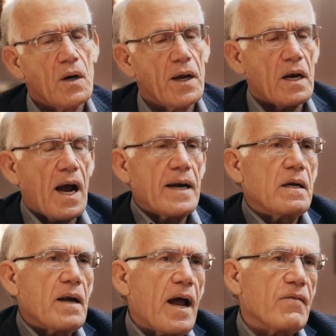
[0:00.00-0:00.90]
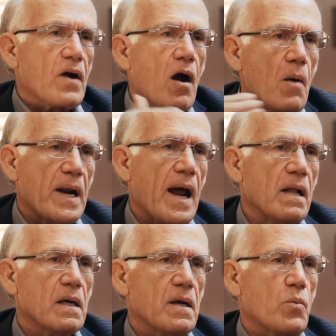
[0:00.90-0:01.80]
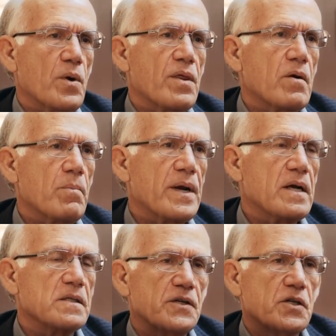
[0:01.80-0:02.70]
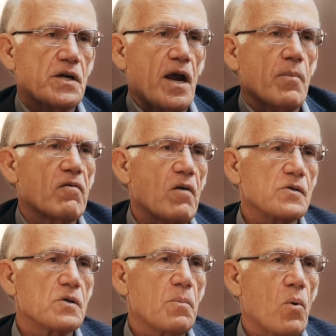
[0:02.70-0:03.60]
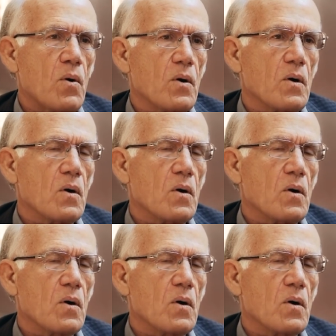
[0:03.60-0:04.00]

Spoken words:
And I didn't have a commonality with them because they just came across the border.